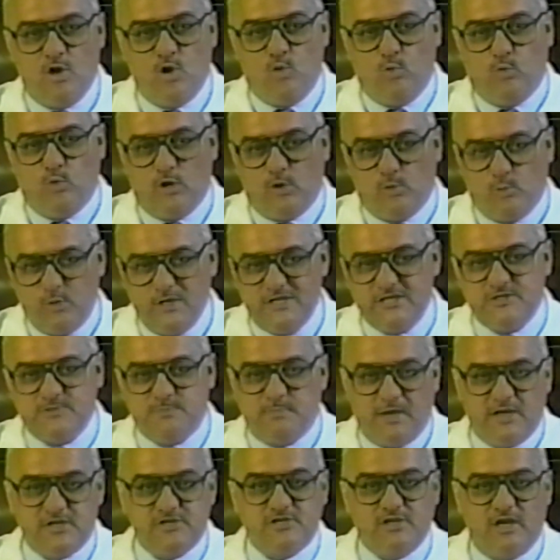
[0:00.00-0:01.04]
where we
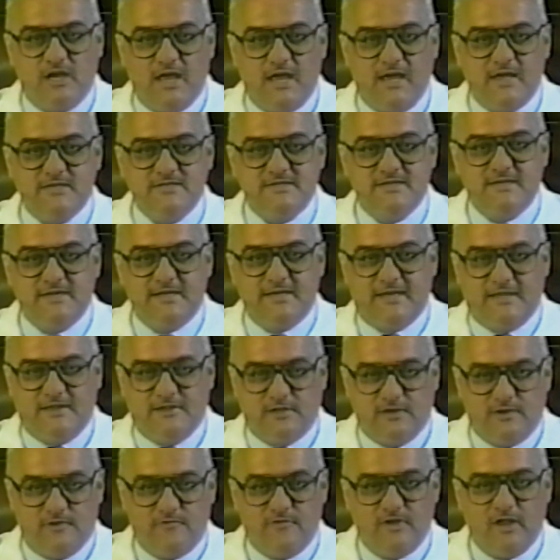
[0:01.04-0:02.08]
specialize in the
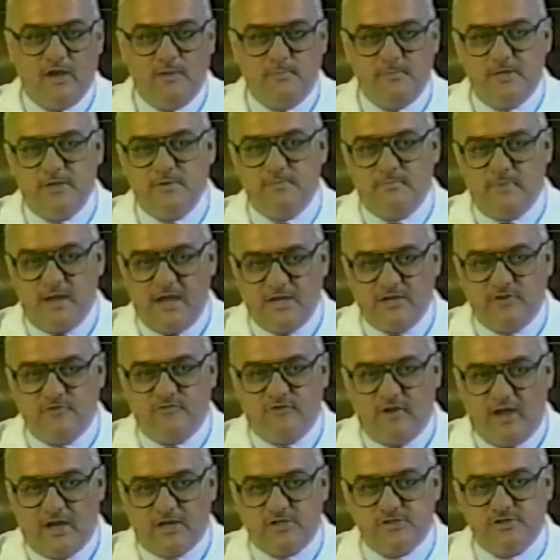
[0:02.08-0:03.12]
development and
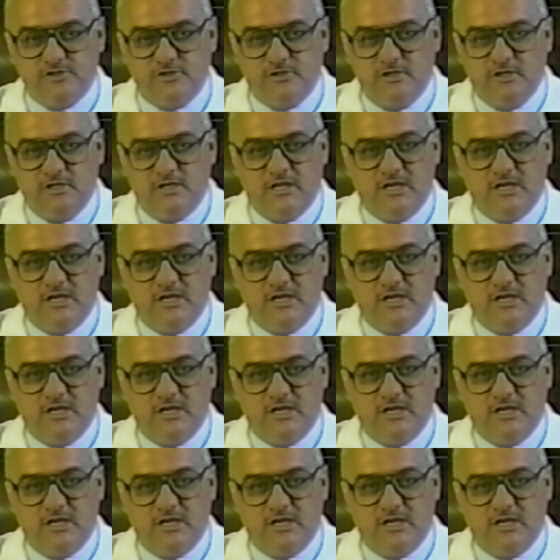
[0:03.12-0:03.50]
manufacture